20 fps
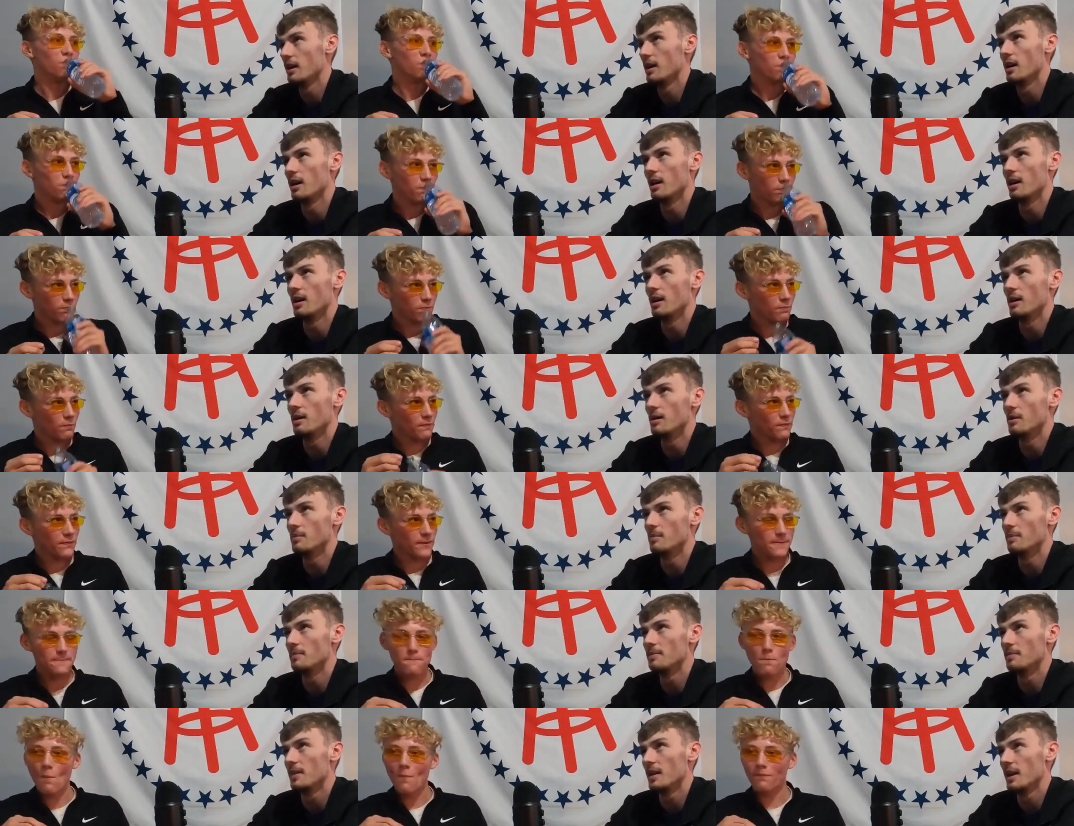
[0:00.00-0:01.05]

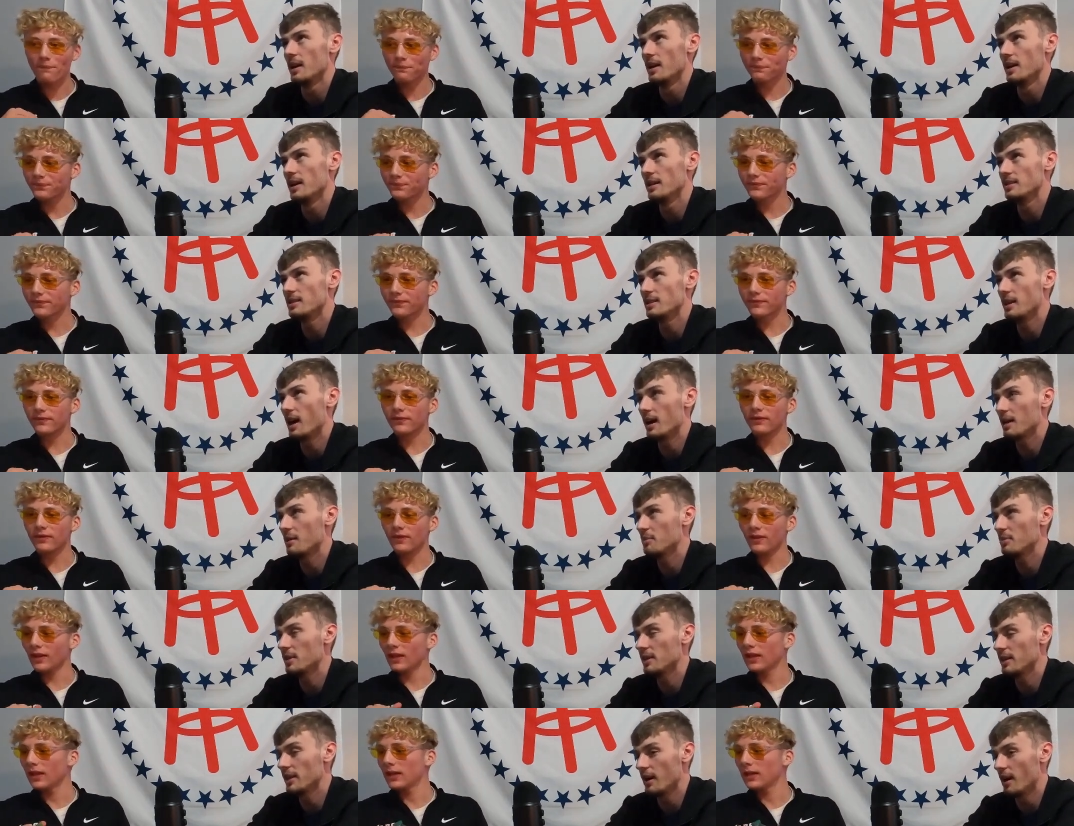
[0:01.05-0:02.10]
Speaker 1: Um, it's not
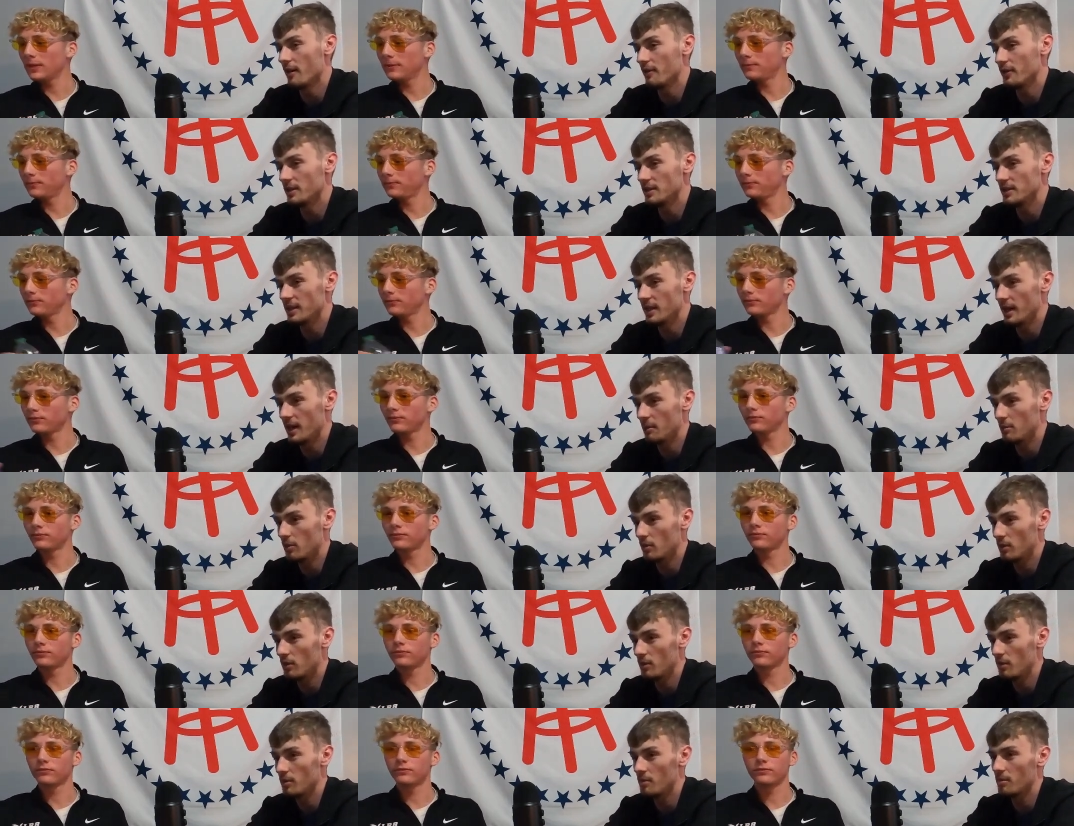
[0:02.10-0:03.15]
completely off the
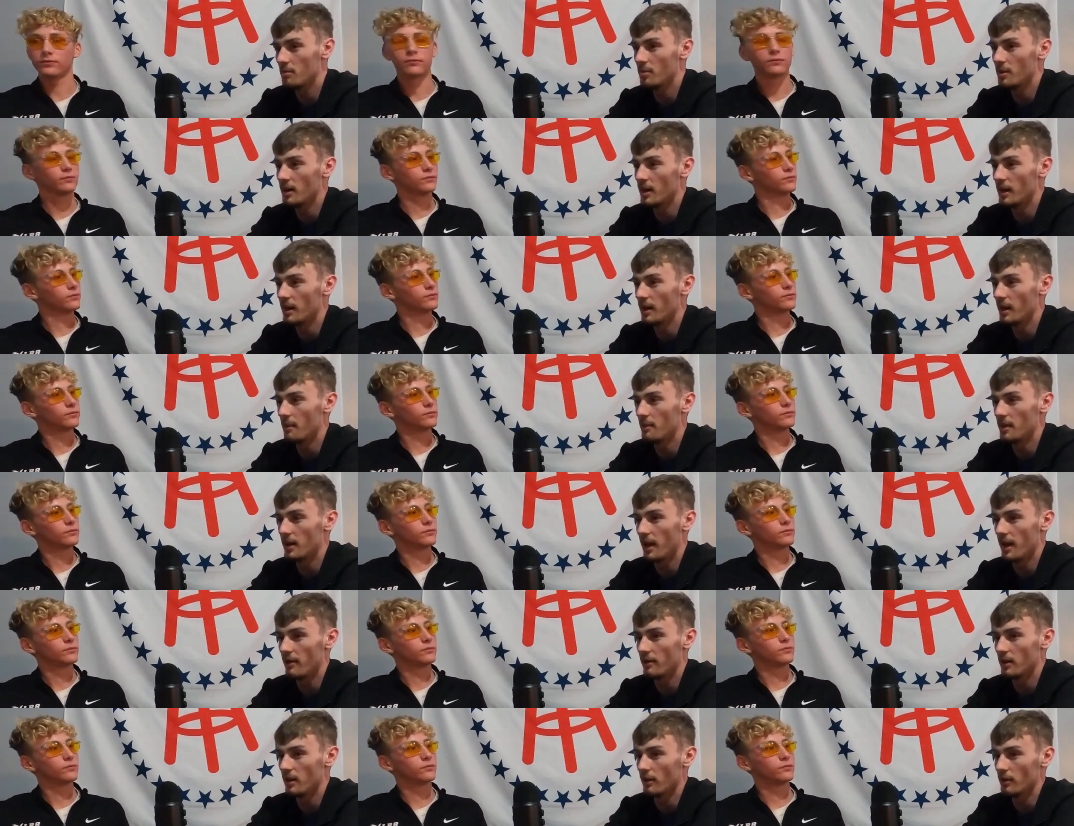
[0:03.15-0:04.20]
table, but I mean, I
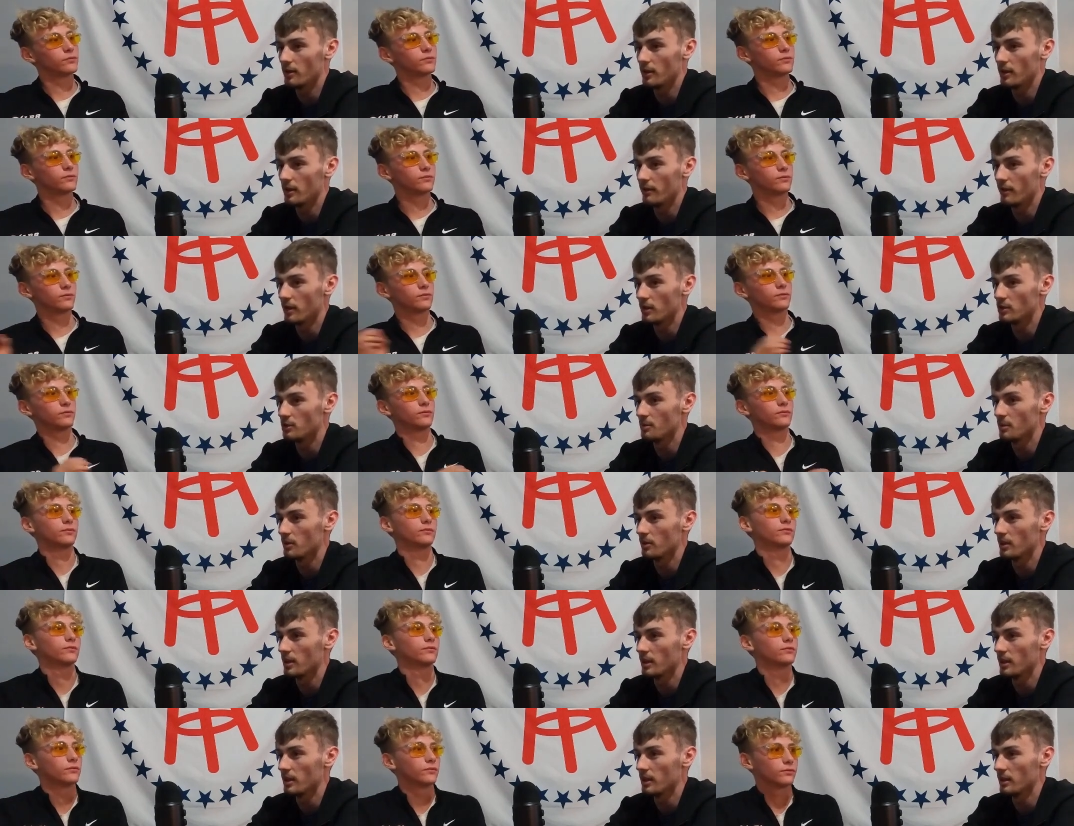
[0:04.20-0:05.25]
have another year of
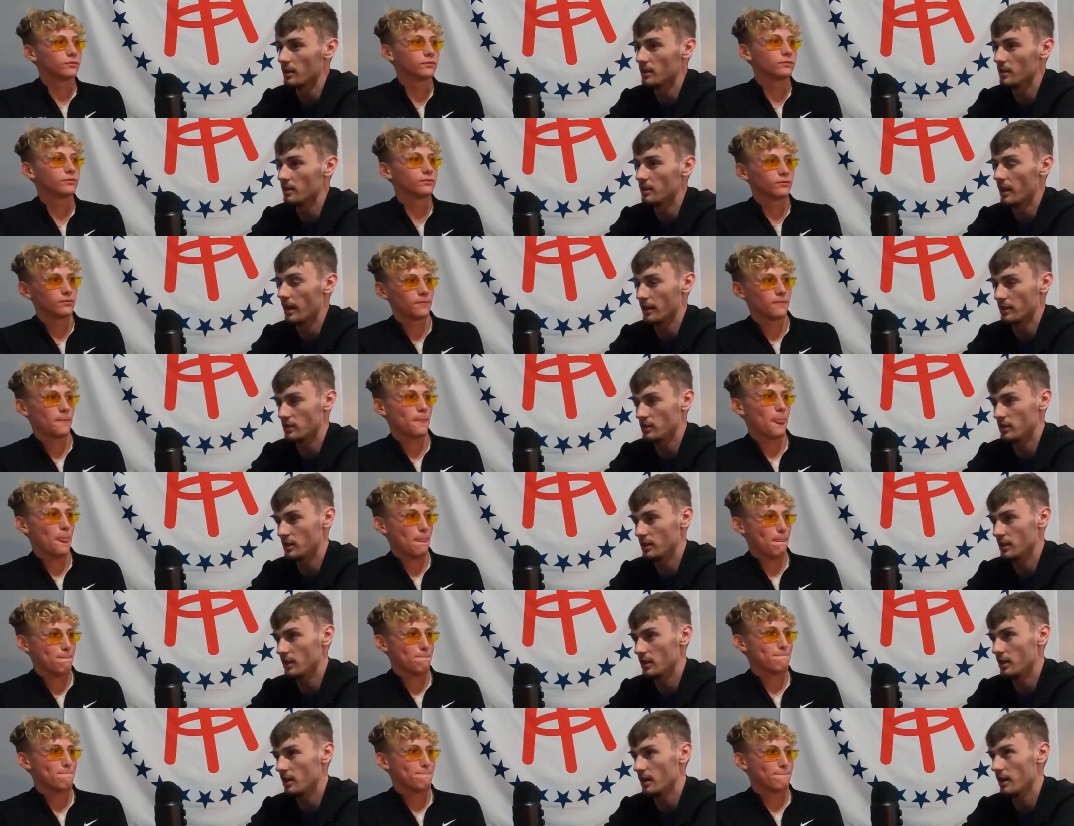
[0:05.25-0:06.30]
eligibility next
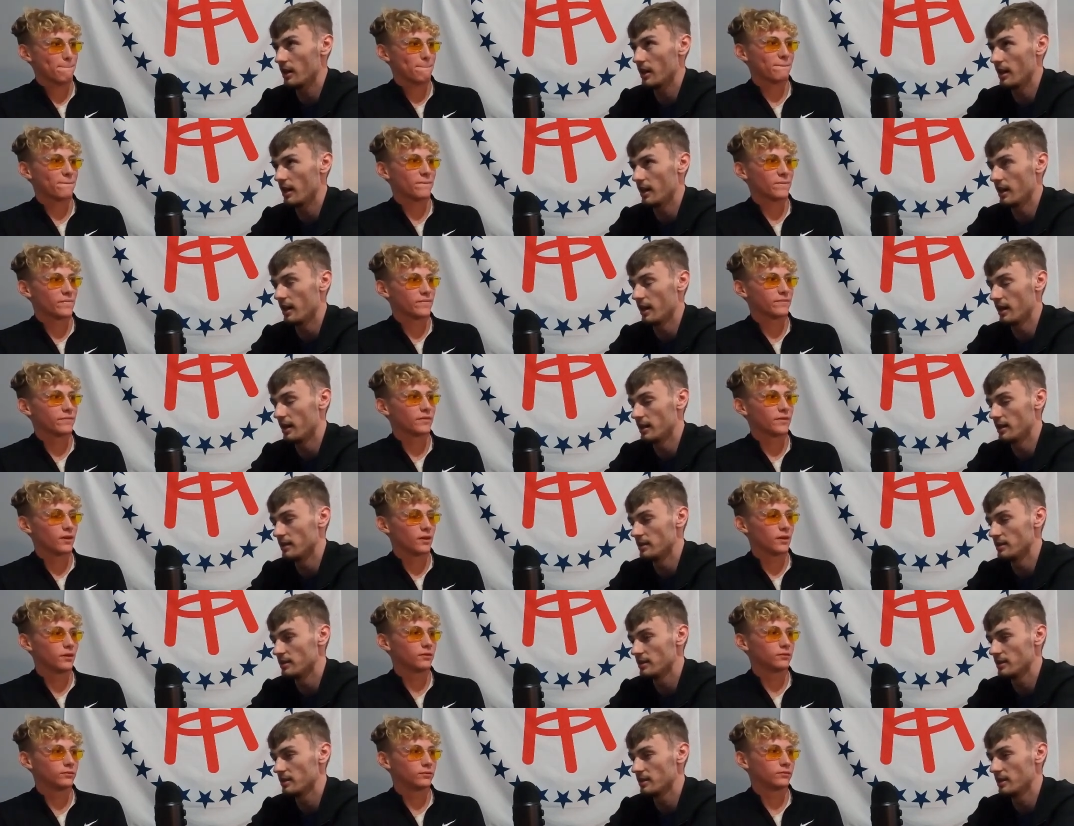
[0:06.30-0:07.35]
year,
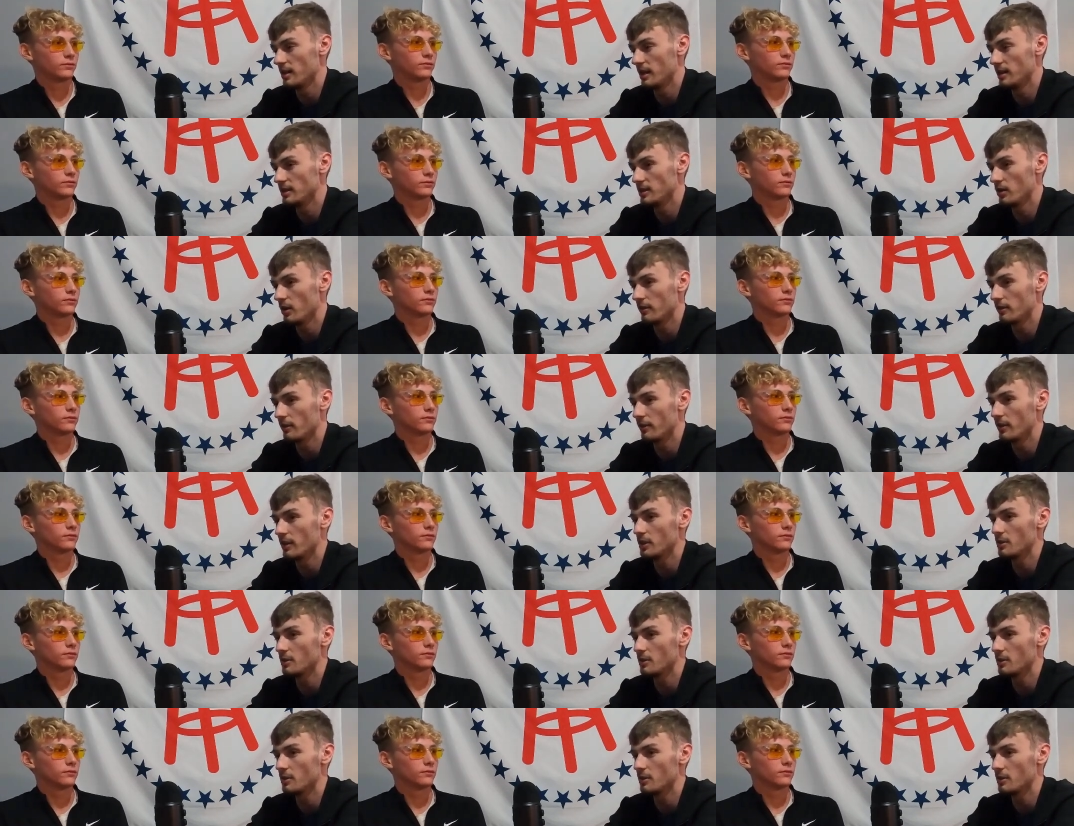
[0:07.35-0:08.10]
and I still have to